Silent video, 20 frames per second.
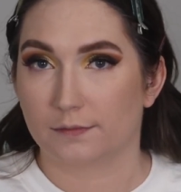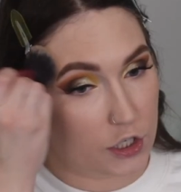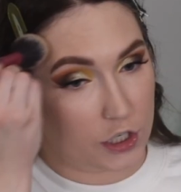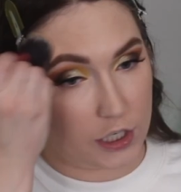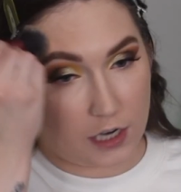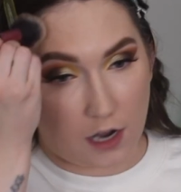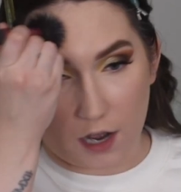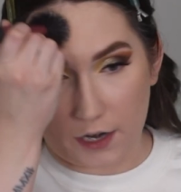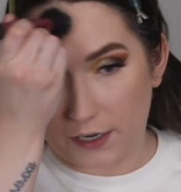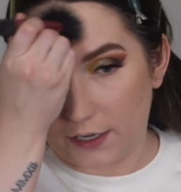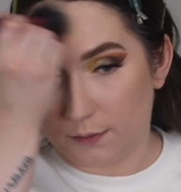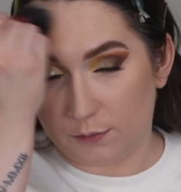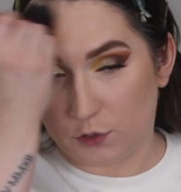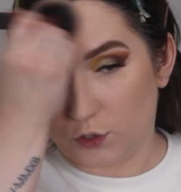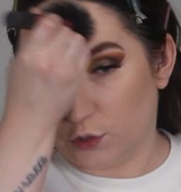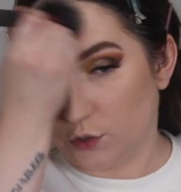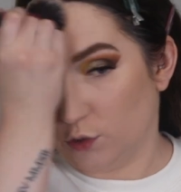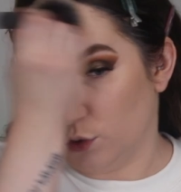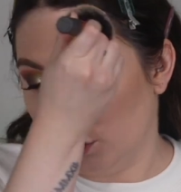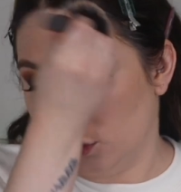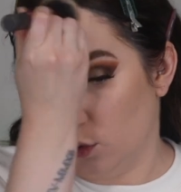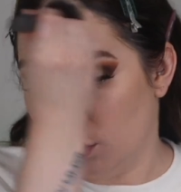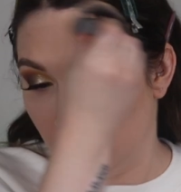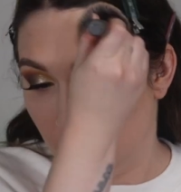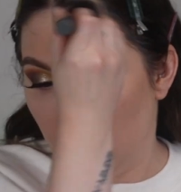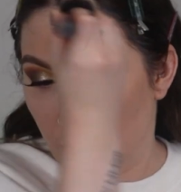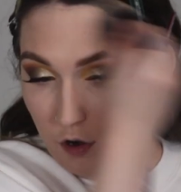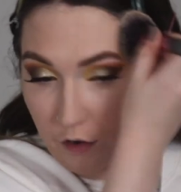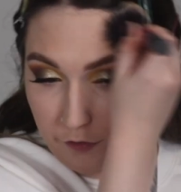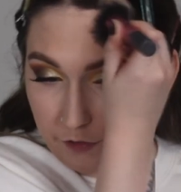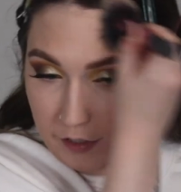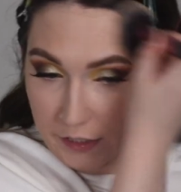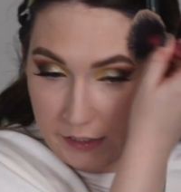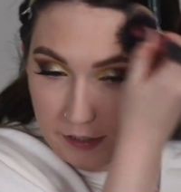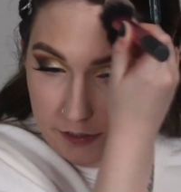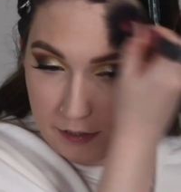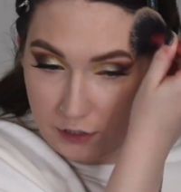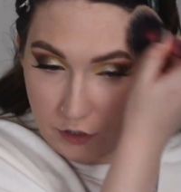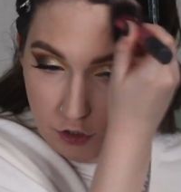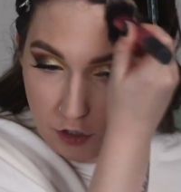She got him to go over a
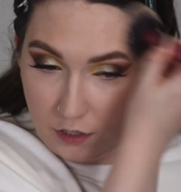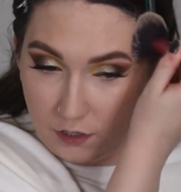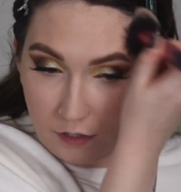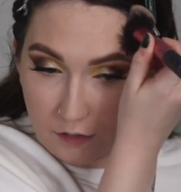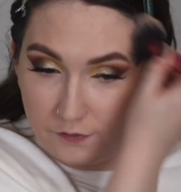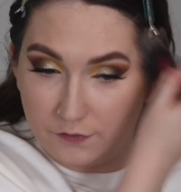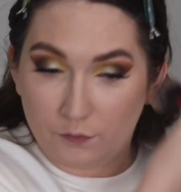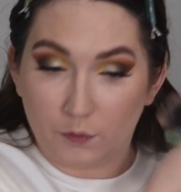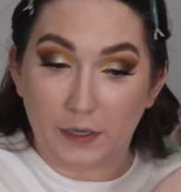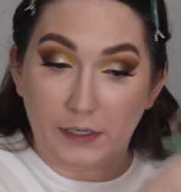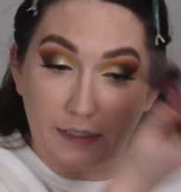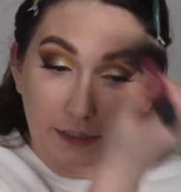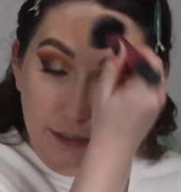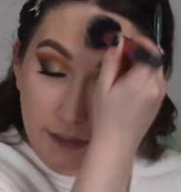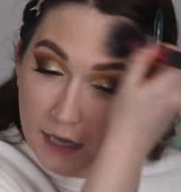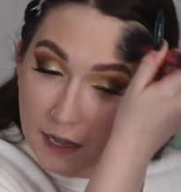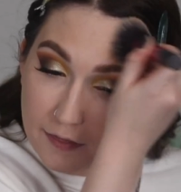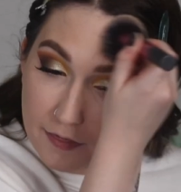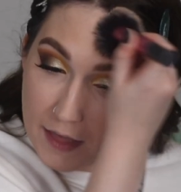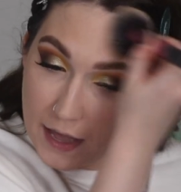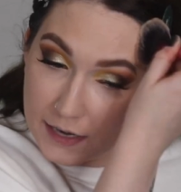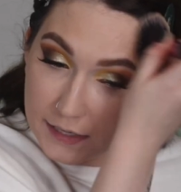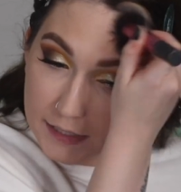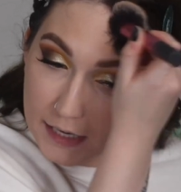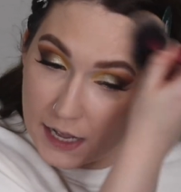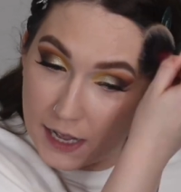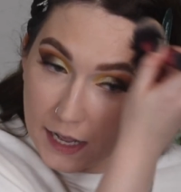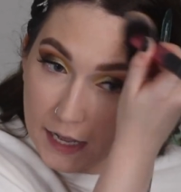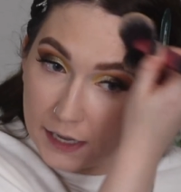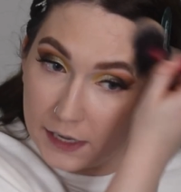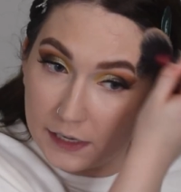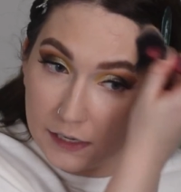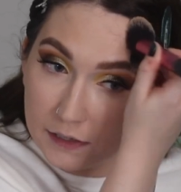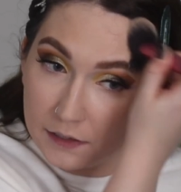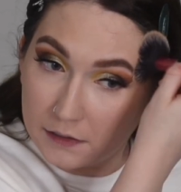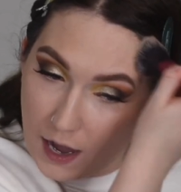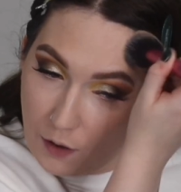decent chunk of what he'd done that day.